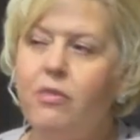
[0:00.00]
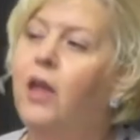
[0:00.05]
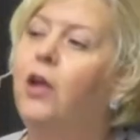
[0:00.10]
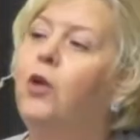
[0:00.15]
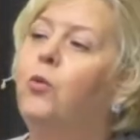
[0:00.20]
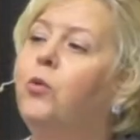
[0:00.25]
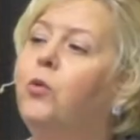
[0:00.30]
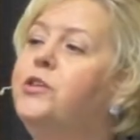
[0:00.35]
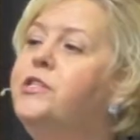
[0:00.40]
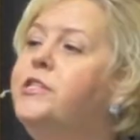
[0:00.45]

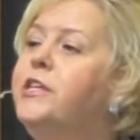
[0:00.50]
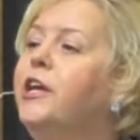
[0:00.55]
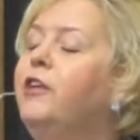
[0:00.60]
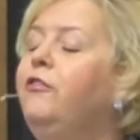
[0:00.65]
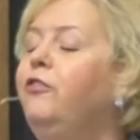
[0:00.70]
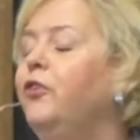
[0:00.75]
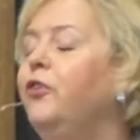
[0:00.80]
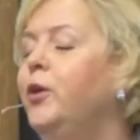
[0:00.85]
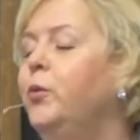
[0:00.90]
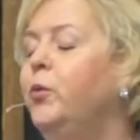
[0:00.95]
We're seeing
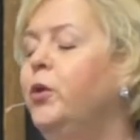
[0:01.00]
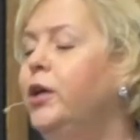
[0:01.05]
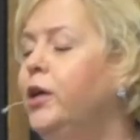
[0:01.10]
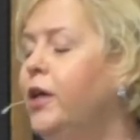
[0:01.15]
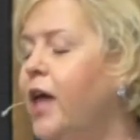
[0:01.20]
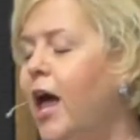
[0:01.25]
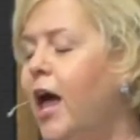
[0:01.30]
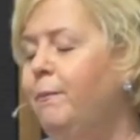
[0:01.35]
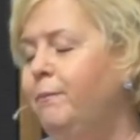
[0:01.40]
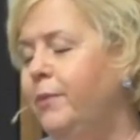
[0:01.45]
free will
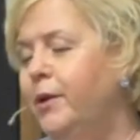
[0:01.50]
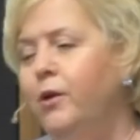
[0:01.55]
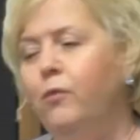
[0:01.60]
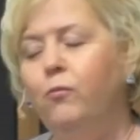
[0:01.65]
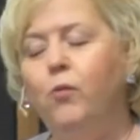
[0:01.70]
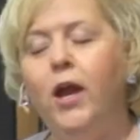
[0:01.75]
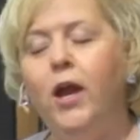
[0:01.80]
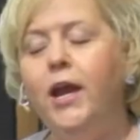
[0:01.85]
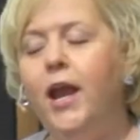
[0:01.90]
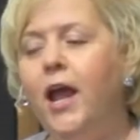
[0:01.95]
happen
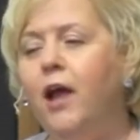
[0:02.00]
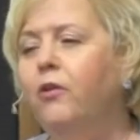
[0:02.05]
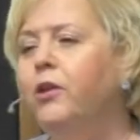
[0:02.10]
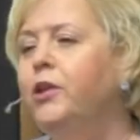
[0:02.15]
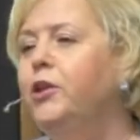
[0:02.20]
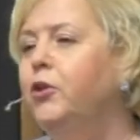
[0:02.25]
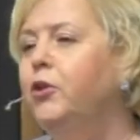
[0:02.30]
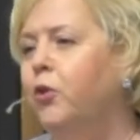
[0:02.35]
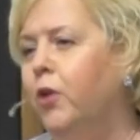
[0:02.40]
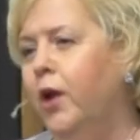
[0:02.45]
right now in
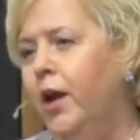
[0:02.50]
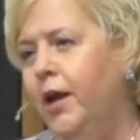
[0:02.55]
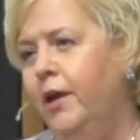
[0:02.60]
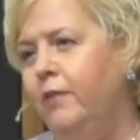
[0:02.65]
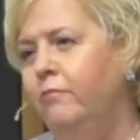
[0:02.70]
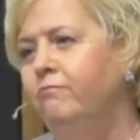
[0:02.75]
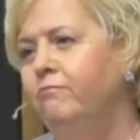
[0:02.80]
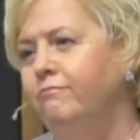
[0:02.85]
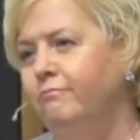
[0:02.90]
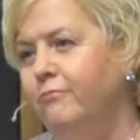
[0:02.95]

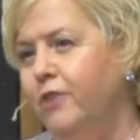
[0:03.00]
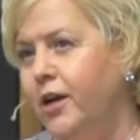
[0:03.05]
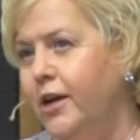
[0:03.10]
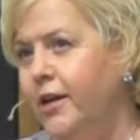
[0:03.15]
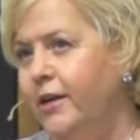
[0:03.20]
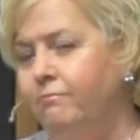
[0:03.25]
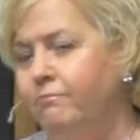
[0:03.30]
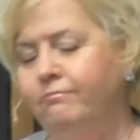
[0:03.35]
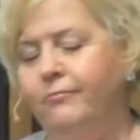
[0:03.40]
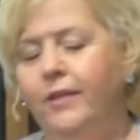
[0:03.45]
Ukraine,
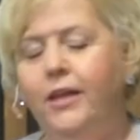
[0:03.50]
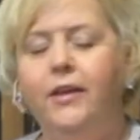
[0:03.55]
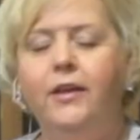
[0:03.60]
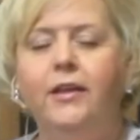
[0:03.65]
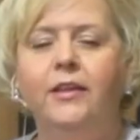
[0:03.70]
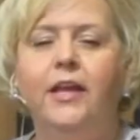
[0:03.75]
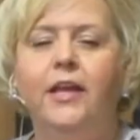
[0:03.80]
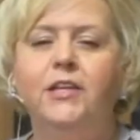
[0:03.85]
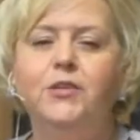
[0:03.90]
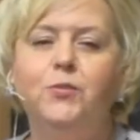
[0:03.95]
right?
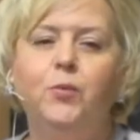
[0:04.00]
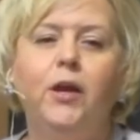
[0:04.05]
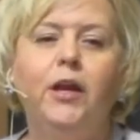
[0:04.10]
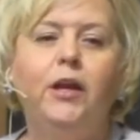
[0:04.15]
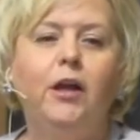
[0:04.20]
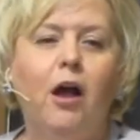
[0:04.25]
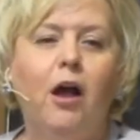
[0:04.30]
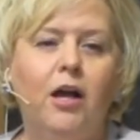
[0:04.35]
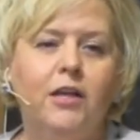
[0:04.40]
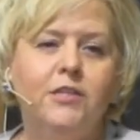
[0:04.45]
That's what
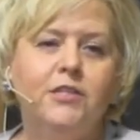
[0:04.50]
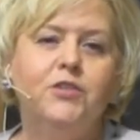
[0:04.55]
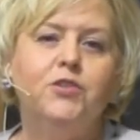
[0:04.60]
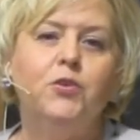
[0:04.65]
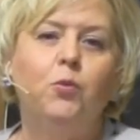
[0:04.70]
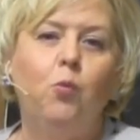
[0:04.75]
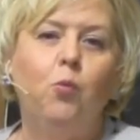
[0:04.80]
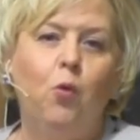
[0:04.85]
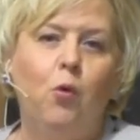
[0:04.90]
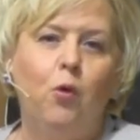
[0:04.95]
causes a
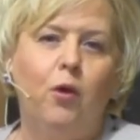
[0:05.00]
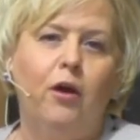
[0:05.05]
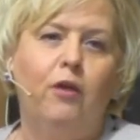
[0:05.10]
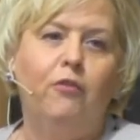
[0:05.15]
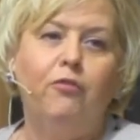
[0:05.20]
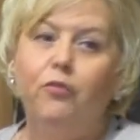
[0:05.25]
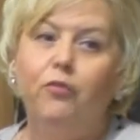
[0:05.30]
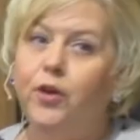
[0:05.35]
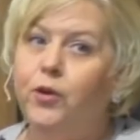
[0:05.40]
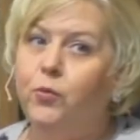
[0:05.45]
war,
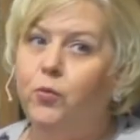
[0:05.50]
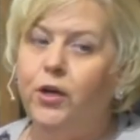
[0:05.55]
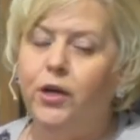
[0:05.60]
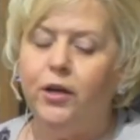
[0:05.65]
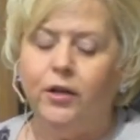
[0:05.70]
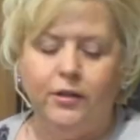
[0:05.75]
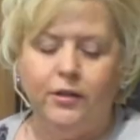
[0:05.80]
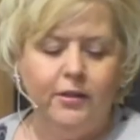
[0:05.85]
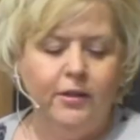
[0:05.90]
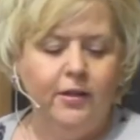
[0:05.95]
free
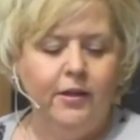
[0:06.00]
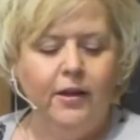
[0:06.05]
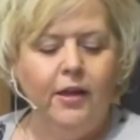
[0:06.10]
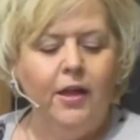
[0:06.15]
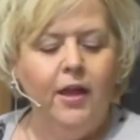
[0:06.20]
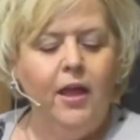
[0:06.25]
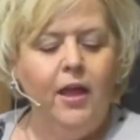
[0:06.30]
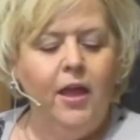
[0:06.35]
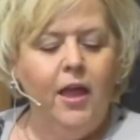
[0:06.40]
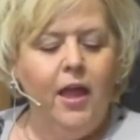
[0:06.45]
will.
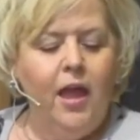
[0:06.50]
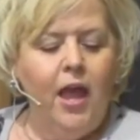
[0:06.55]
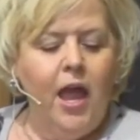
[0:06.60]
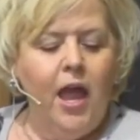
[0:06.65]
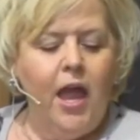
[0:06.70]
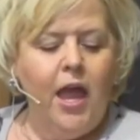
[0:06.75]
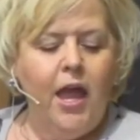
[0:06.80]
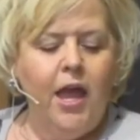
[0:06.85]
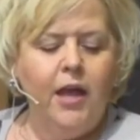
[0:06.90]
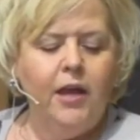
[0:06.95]

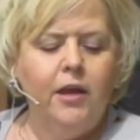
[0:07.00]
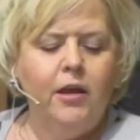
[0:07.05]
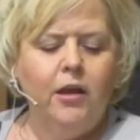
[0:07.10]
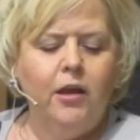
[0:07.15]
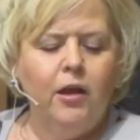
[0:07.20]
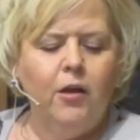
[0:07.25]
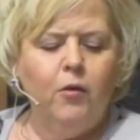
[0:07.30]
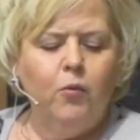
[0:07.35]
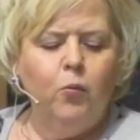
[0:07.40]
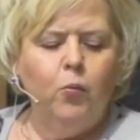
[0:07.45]
And
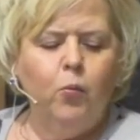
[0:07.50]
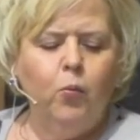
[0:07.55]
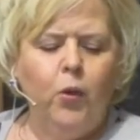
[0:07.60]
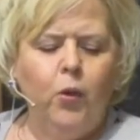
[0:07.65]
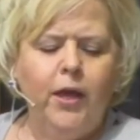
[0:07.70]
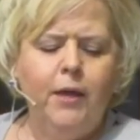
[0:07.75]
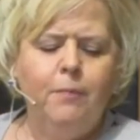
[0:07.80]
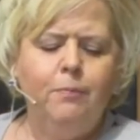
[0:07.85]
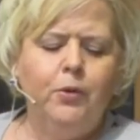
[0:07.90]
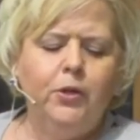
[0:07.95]

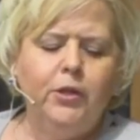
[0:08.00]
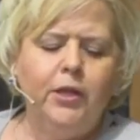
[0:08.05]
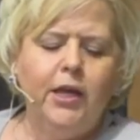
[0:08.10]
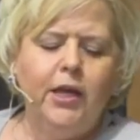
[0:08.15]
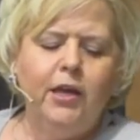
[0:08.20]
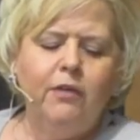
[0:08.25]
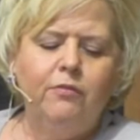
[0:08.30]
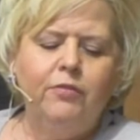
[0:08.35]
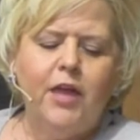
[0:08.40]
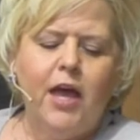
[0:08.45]
we
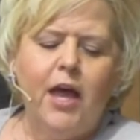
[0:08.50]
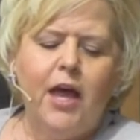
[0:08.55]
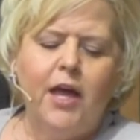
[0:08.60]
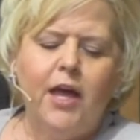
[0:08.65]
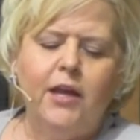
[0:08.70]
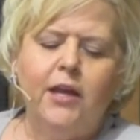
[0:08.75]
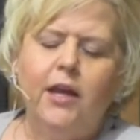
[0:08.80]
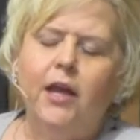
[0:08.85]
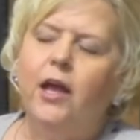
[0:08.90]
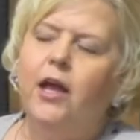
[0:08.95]
believe
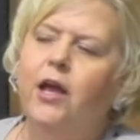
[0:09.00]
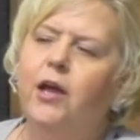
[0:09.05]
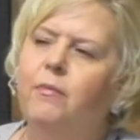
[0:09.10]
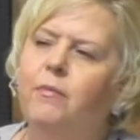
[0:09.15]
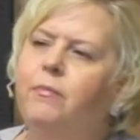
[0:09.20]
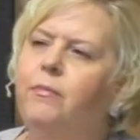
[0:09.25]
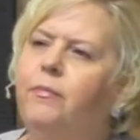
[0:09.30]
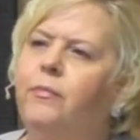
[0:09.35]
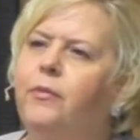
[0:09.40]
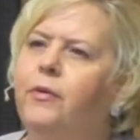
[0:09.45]
that,
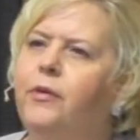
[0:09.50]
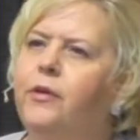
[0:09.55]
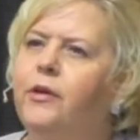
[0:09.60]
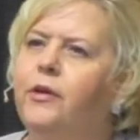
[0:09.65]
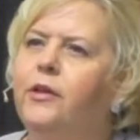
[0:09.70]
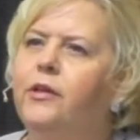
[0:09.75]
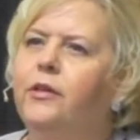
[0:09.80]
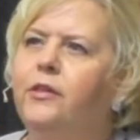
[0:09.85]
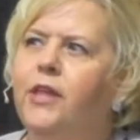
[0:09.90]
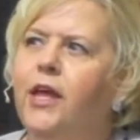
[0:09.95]
um,
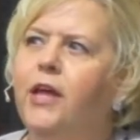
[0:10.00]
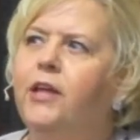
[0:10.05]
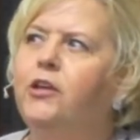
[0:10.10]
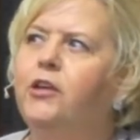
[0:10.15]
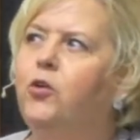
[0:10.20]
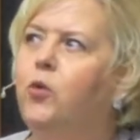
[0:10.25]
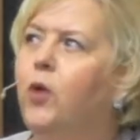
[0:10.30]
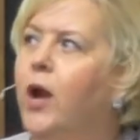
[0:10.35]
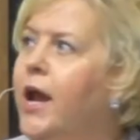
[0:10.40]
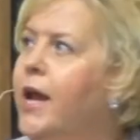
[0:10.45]
that
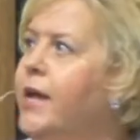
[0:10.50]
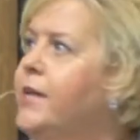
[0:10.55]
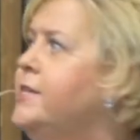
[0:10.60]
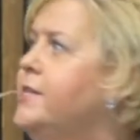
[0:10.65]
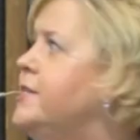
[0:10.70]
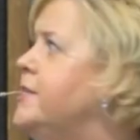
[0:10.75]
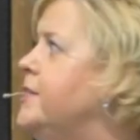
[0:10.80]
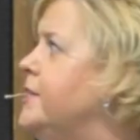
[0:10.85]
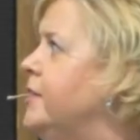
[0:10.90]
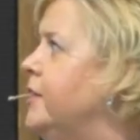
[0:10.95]

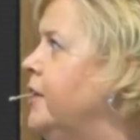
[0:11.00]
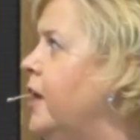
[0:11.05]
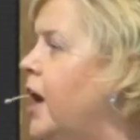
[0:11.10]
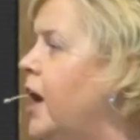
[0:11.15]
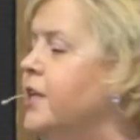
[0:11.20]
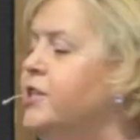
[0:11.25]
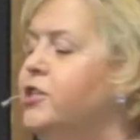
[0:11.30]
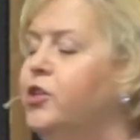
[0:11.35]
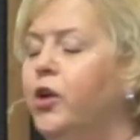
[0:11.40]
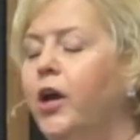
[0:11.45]
grace,
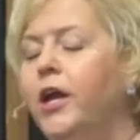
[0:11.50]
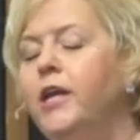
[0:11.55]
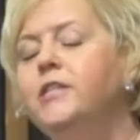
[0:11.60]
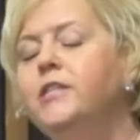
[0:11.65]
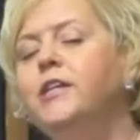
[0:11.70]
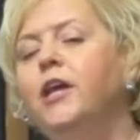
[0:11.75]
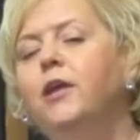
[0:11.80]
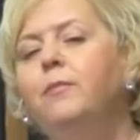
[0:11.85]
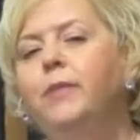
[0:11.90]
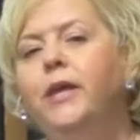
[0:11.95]
God's grace,
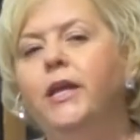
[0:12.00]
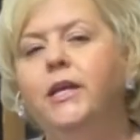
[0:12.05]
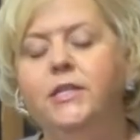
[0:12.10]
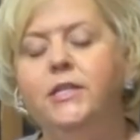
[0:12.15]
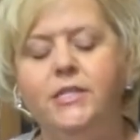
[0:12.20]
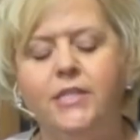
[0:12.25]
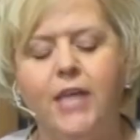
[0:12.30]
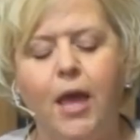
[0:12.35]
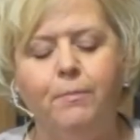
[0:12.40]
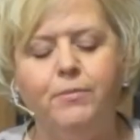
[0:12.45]
can be
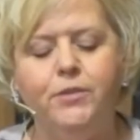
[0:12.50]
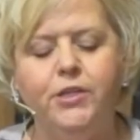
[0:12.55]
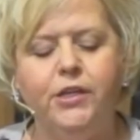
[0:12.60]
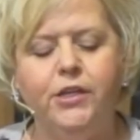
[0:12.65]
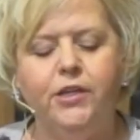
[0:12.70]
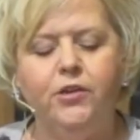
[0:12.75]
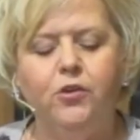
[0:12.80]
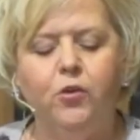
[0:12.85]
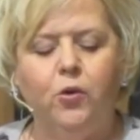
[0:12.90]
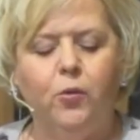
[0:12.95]

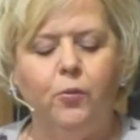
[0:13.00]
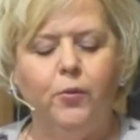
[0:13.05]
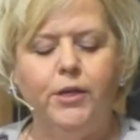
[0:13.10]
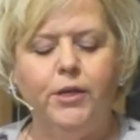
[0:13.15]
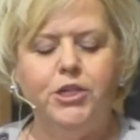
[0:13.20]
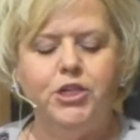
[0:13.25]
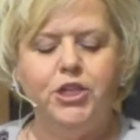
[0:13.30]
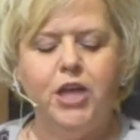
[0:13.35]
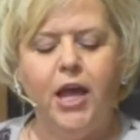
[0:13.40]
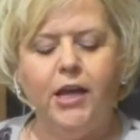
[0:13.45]
accepted or
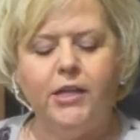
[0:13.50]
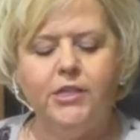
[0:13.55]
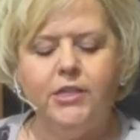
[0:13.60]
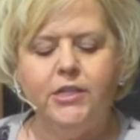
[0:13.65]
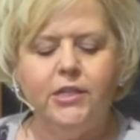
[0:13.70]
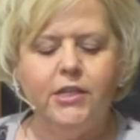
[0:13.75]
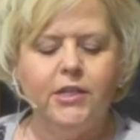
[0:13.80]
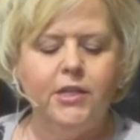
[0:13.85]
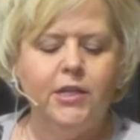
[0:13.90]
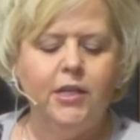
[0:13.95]

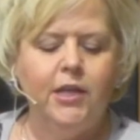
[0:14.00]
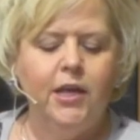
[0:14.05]
rejected.